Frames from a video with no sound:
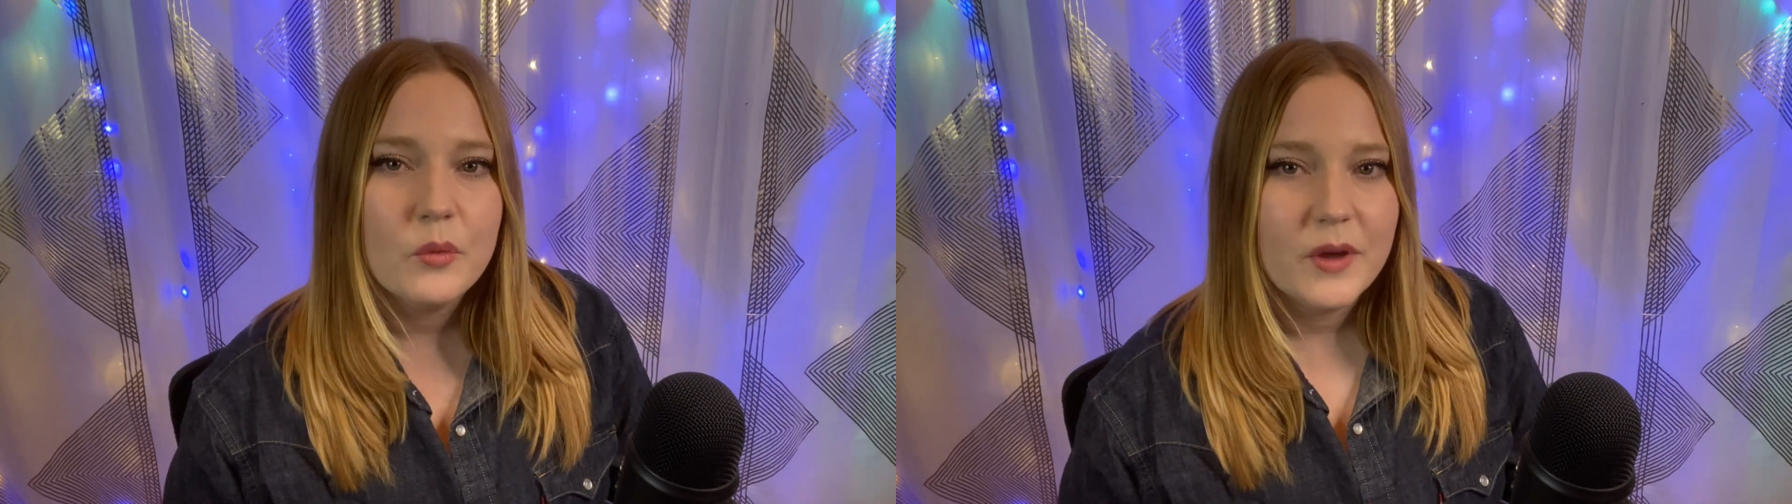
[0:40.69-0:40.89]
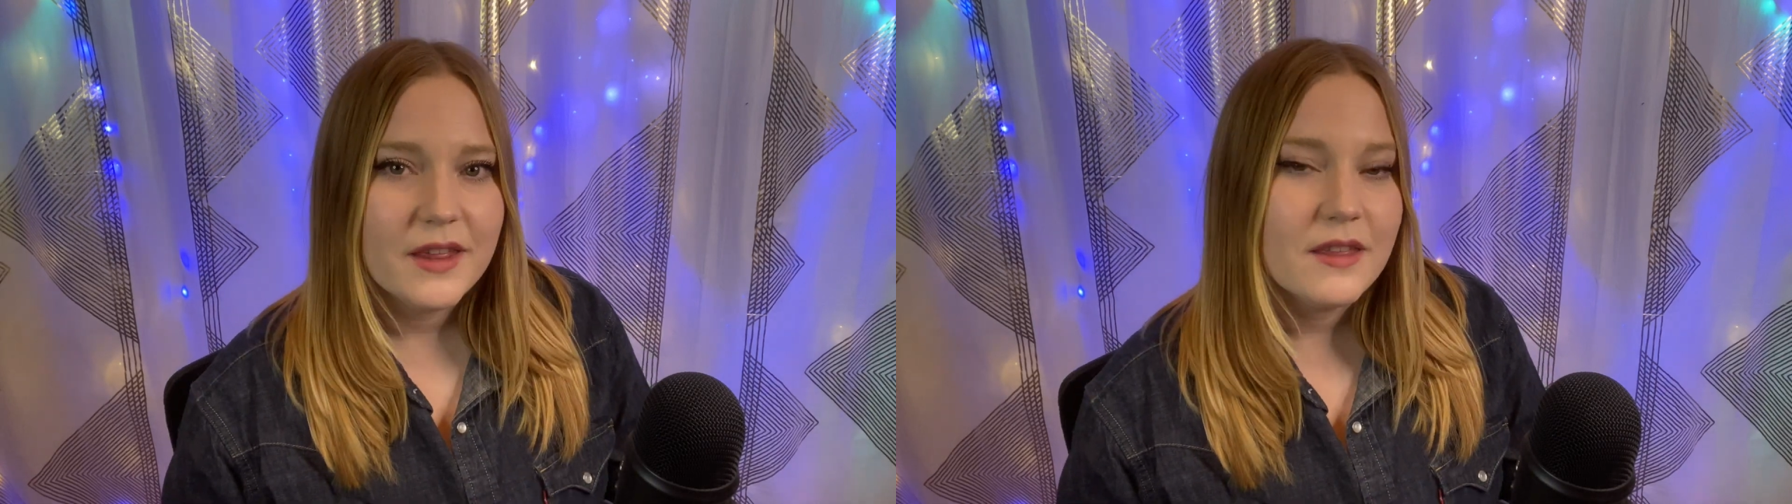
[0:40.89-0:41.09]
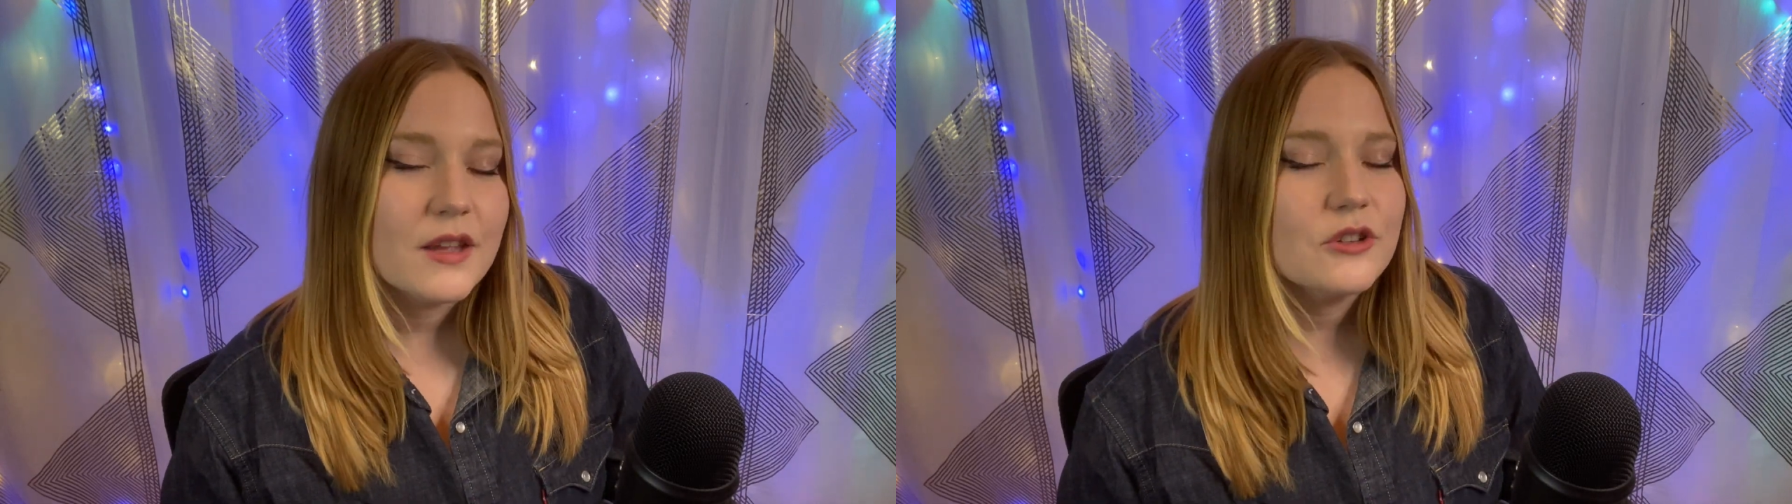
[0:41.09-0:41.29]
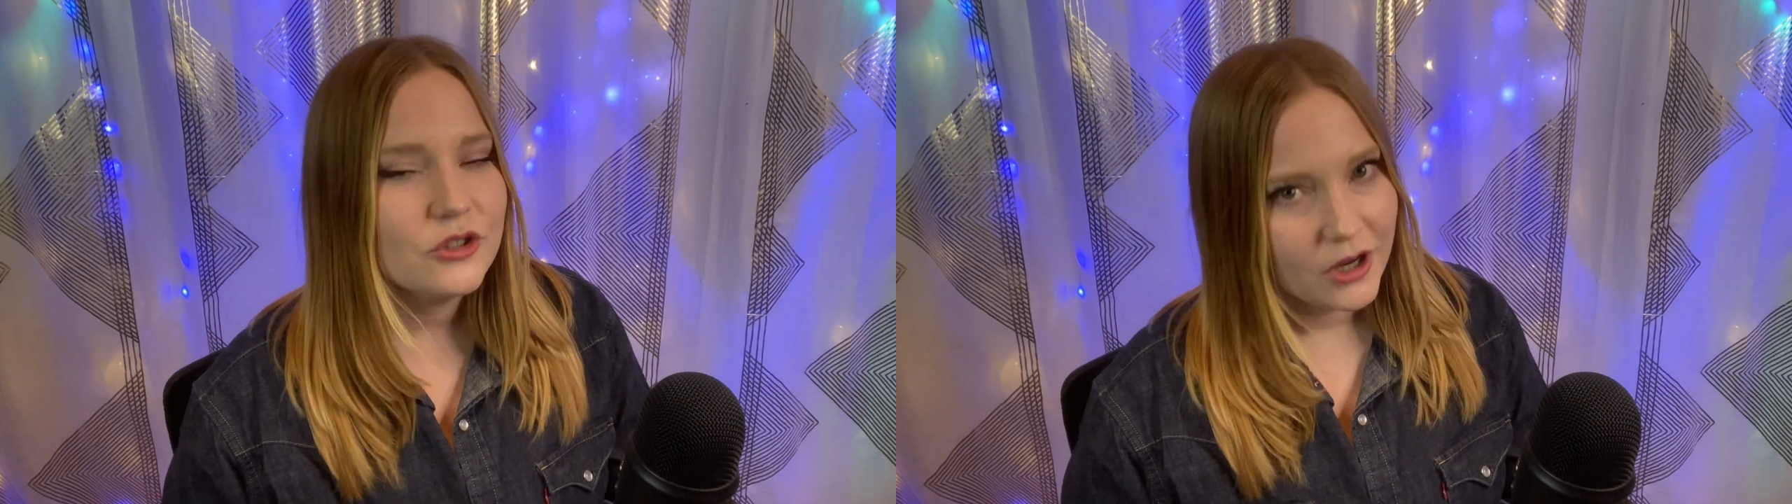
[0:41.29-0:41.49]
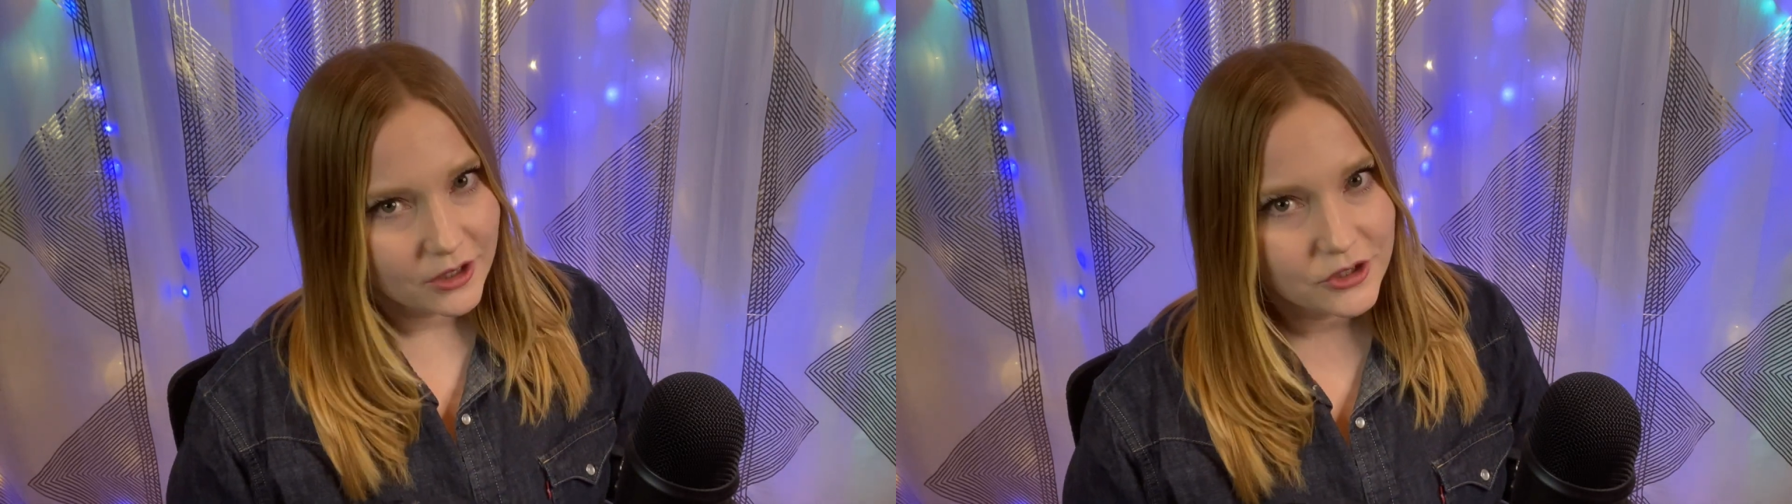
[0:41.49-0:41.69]
with the
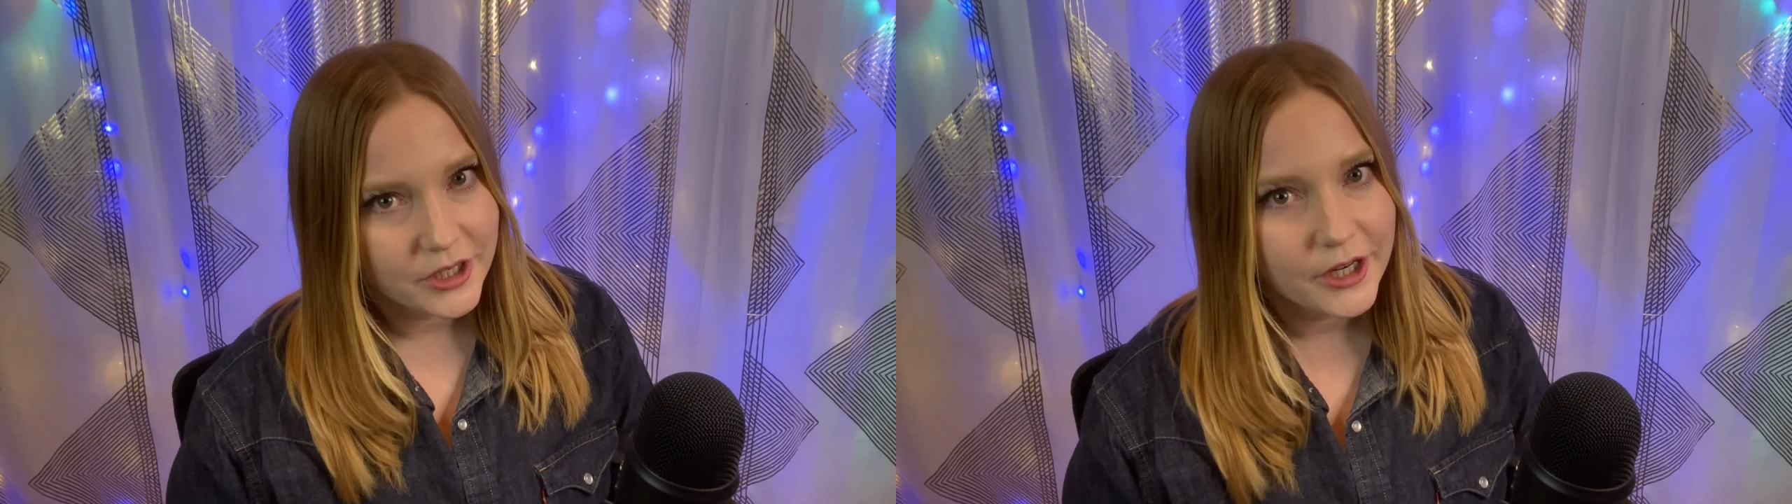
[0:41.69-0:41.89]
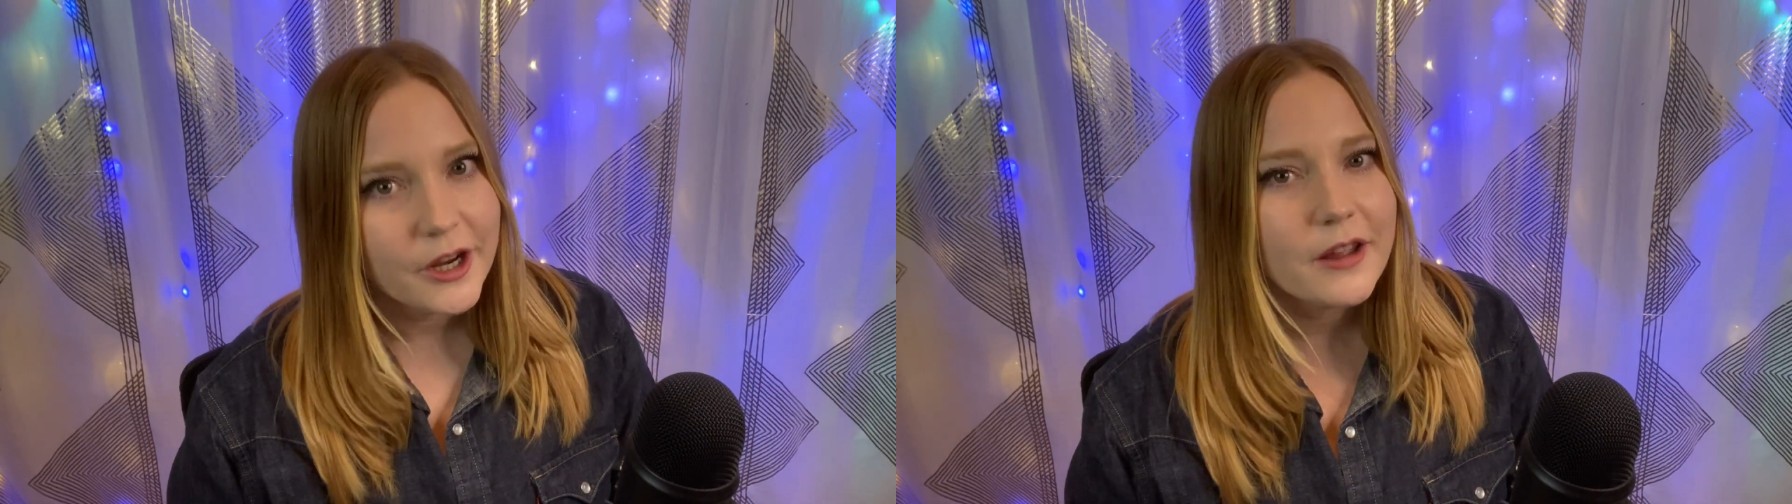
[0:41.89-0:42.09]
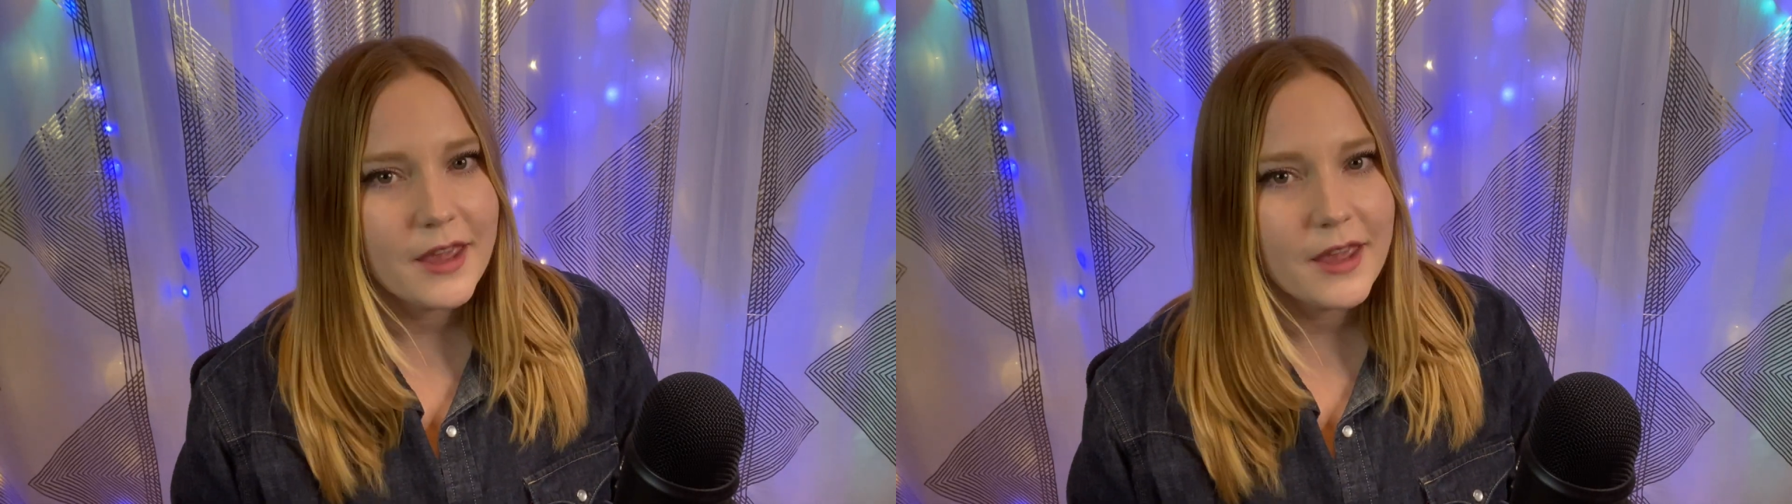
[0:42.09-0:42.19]
Instructure